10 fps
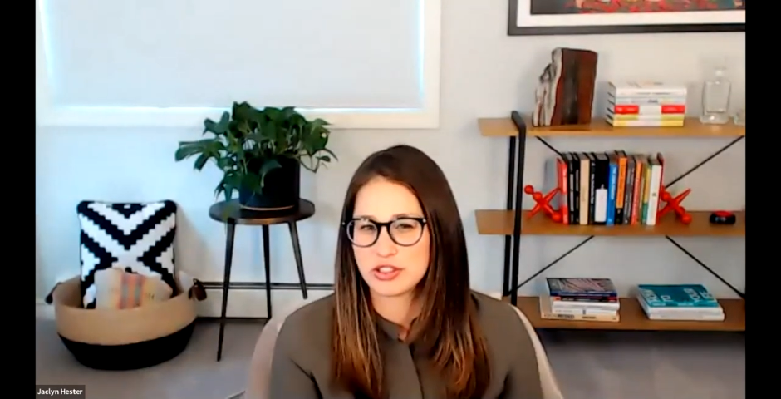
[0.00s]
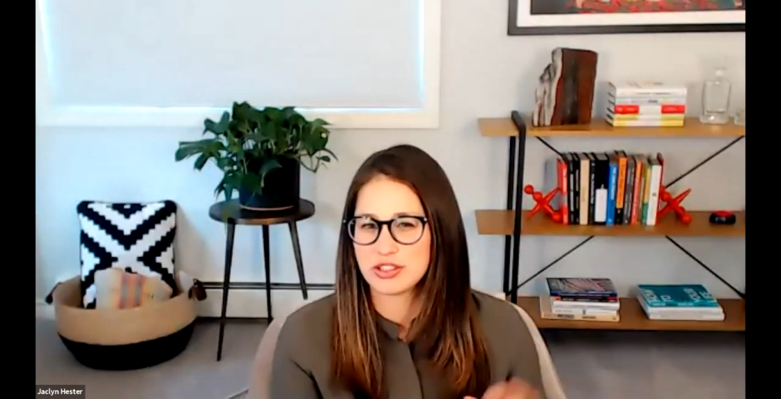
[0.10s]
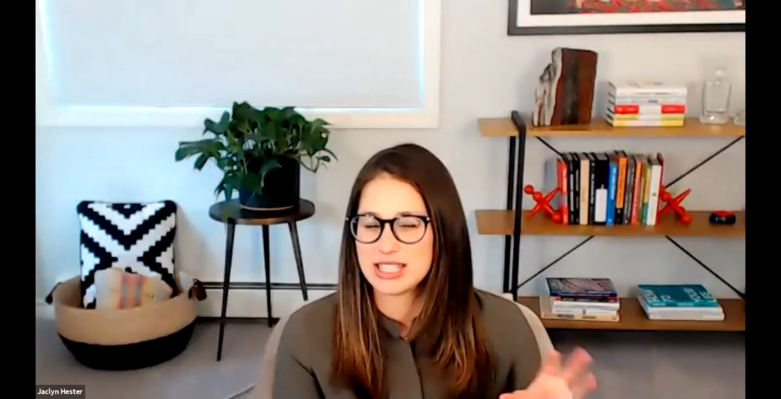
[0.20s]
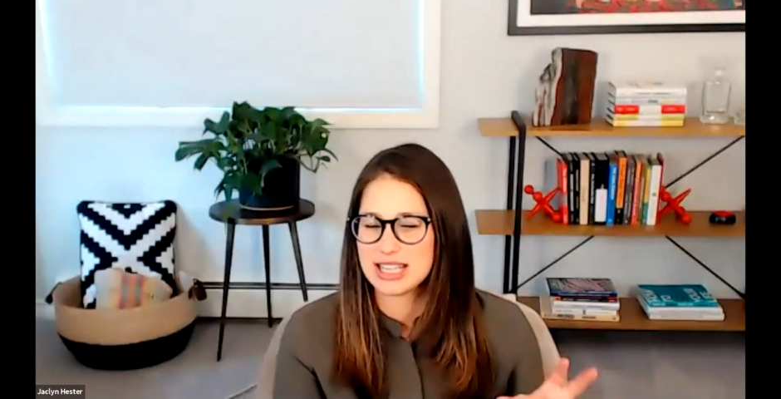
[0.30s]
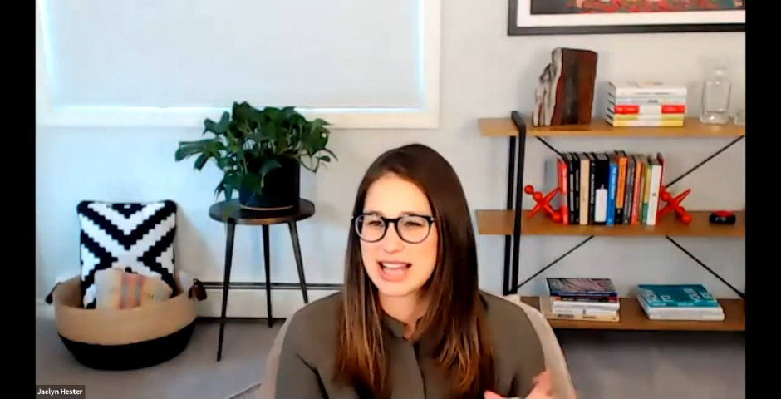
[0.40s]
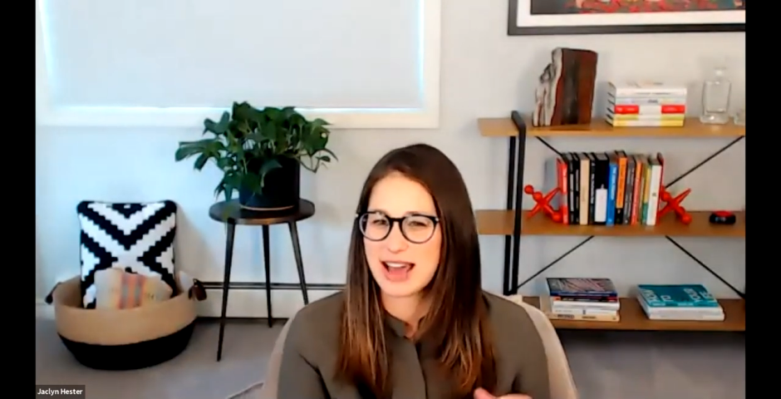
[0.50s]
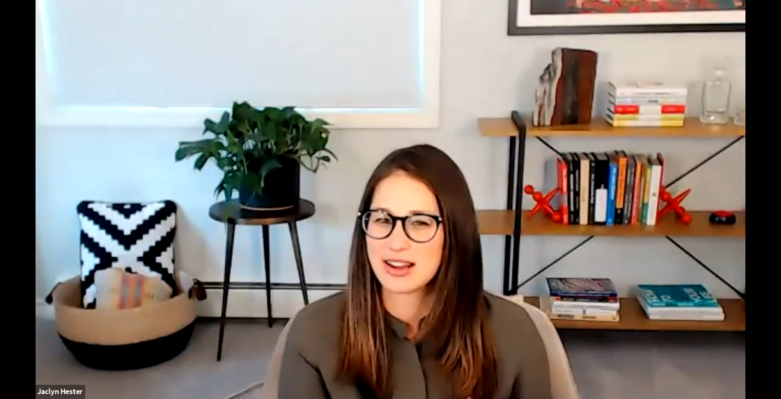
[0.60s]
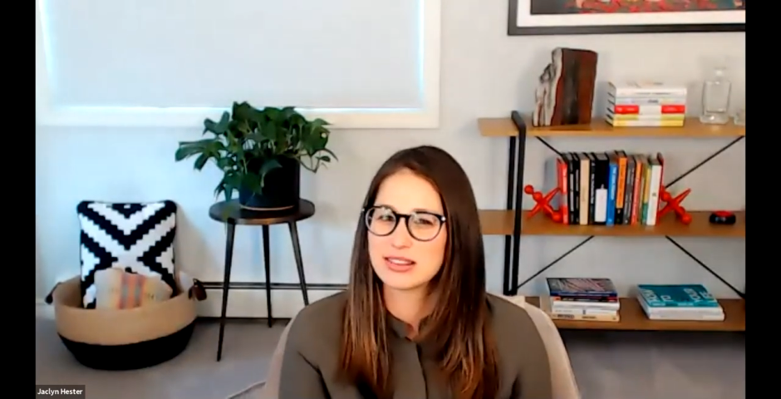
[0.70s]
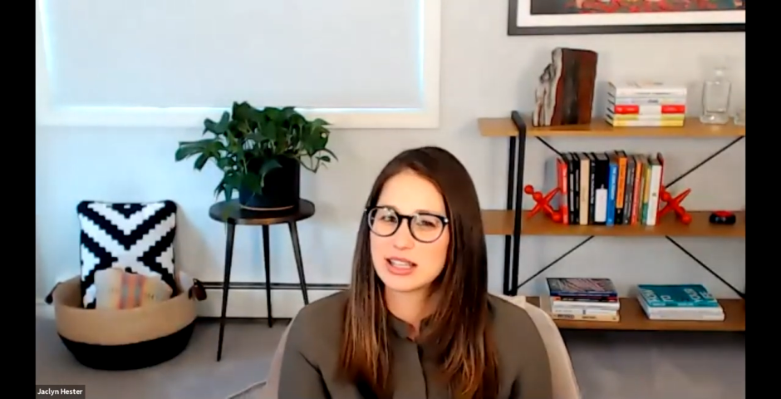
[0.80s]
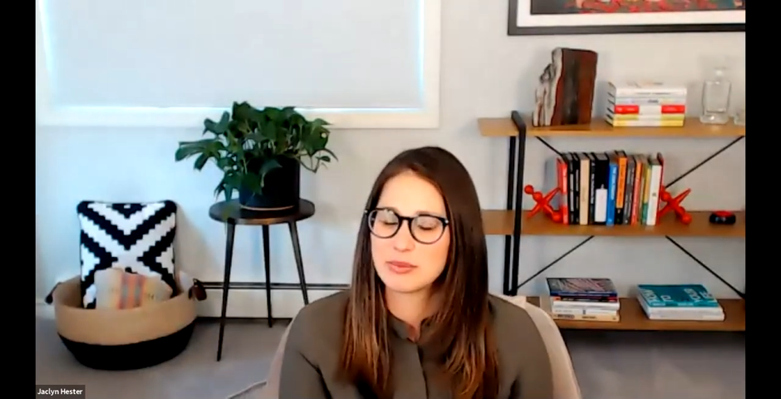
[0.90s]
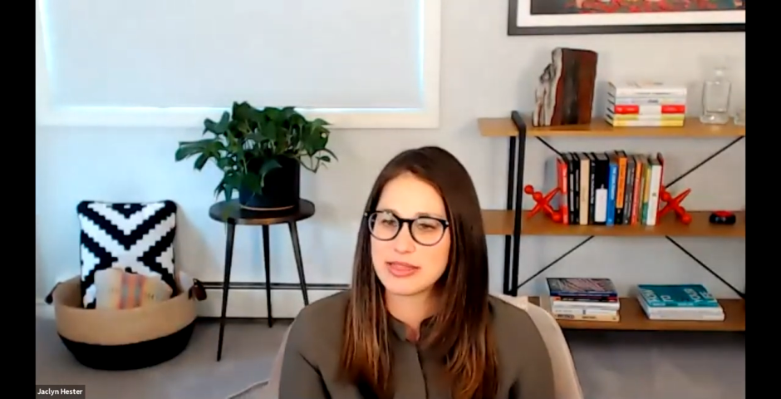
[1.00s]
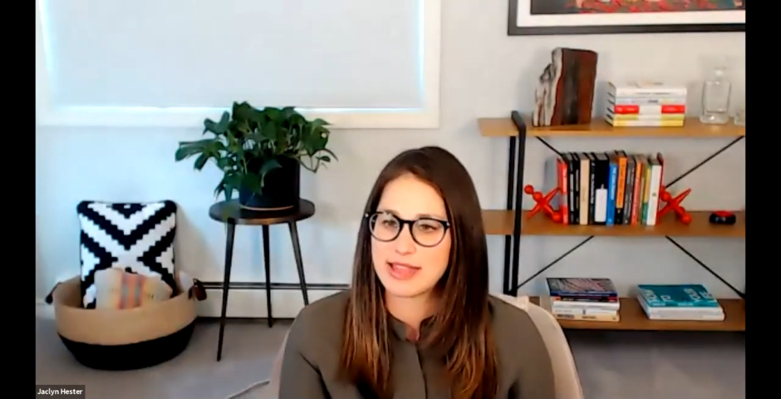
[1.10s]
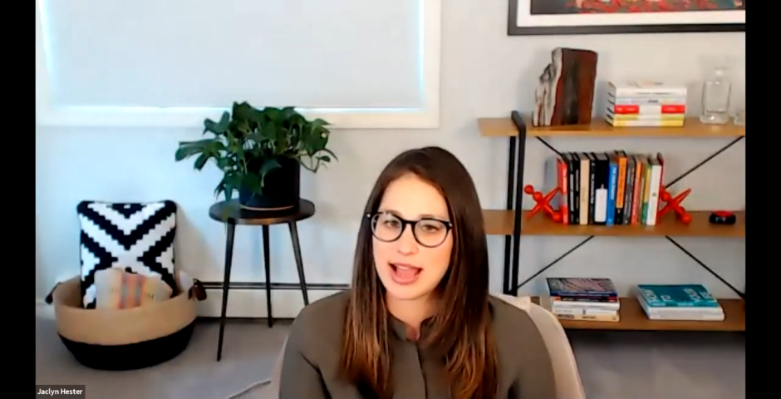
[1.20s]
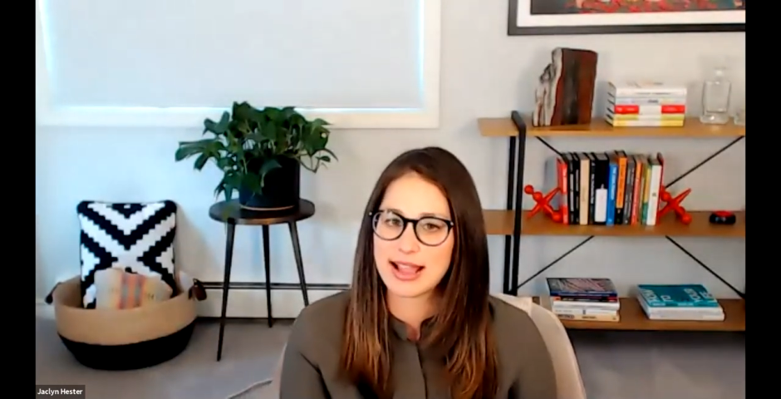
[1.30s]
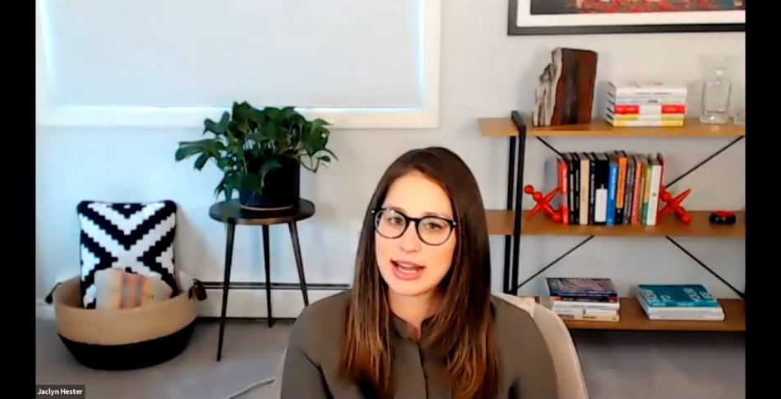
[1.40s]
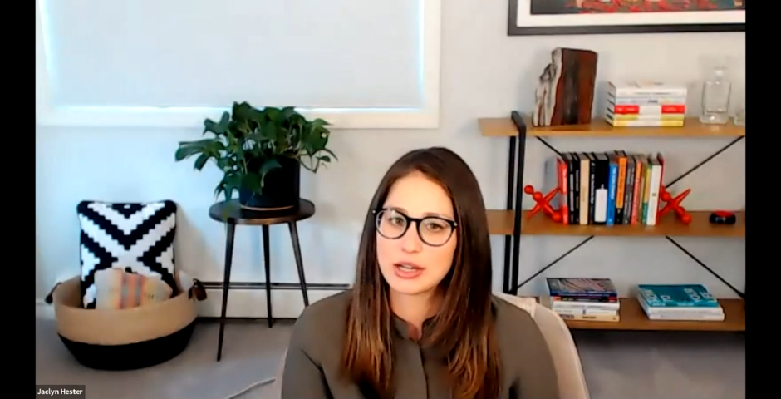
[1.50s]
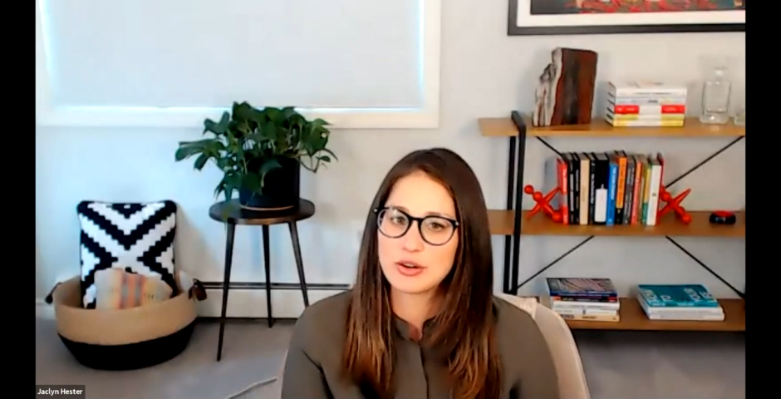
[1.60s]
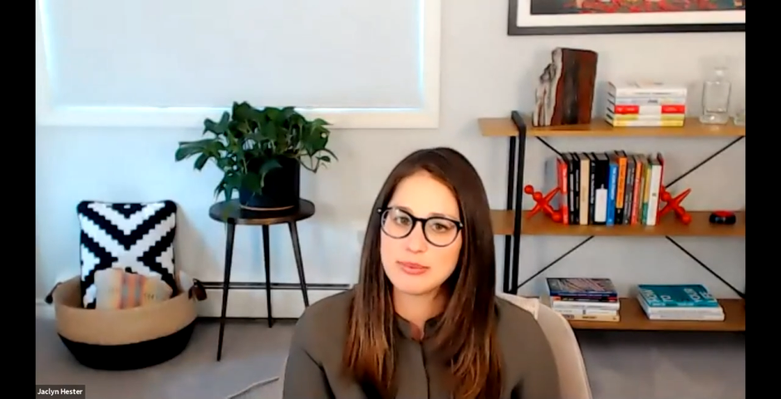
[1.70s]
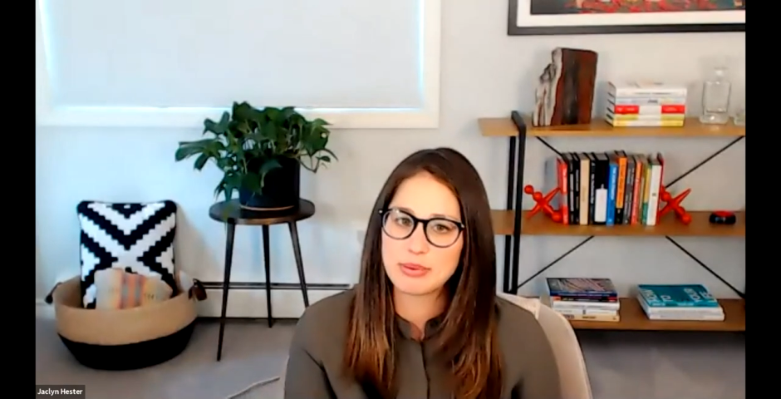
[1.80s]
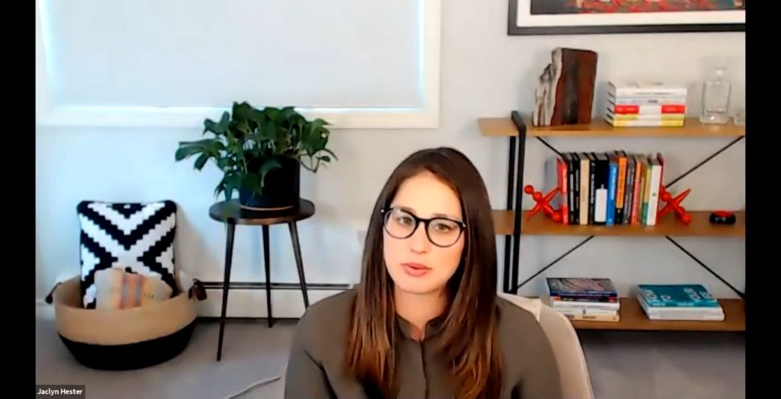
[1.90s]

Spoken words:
So you'll see us add a little bit in that category,